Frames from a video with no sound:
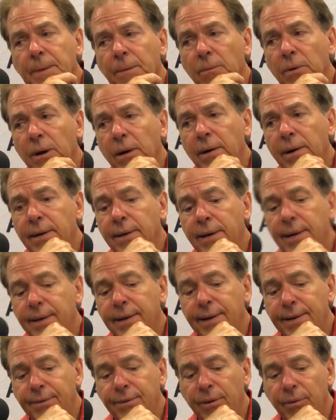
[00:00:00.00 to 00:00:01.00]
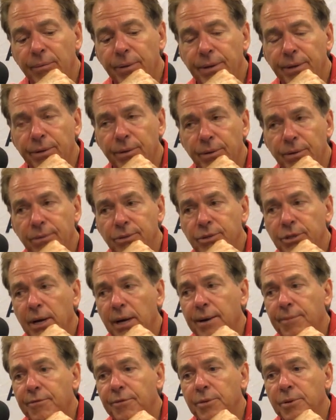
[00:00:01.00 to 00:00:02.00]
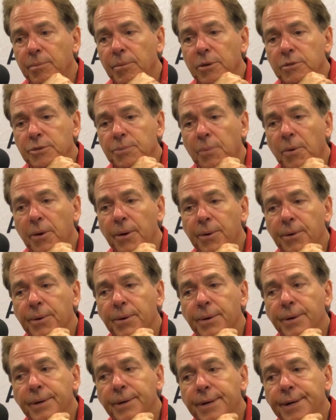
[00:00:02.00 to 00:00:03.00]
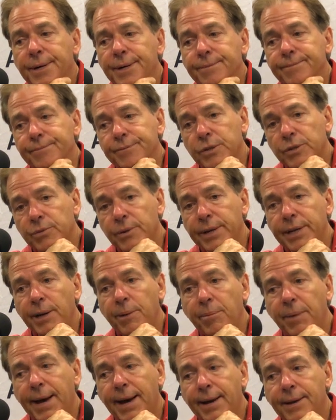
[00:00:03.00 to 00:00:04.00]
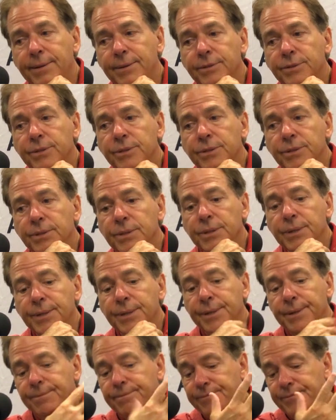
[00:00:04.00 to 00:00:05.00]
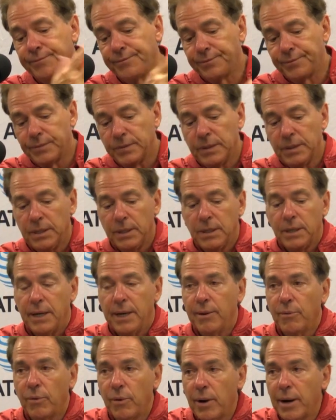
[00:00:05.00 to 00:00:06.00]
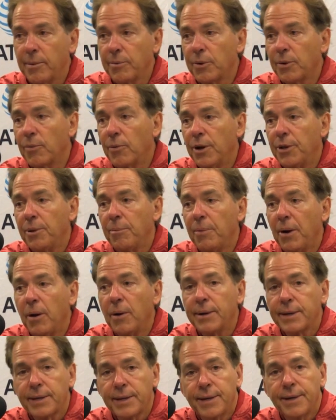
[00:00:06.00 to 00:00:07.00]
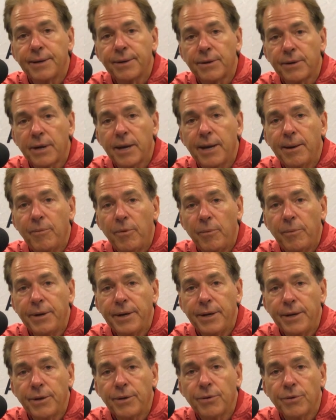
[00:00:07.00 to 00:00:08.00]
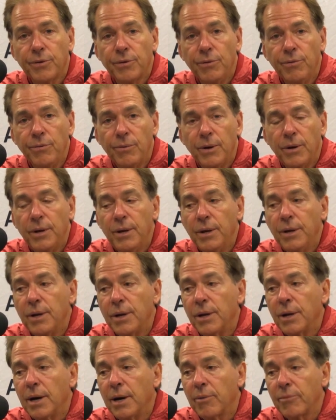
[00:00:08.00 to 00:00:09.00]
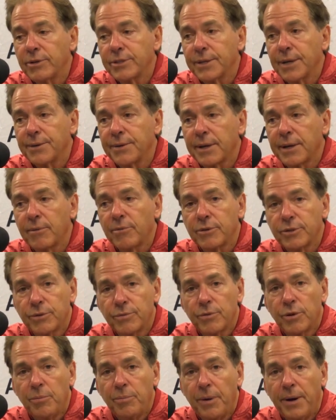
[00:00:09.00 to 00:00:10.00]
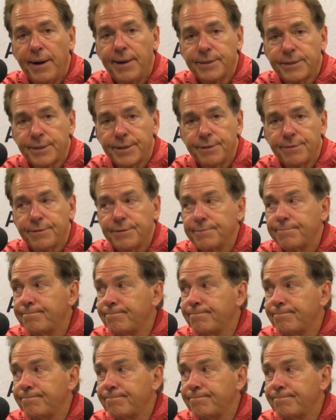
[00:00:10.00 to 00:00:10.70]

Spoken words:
Well, I thought we did a good job for the most part, created balance, and we were able to run the ball at the end of the game when we needed to, which I think was a real positive.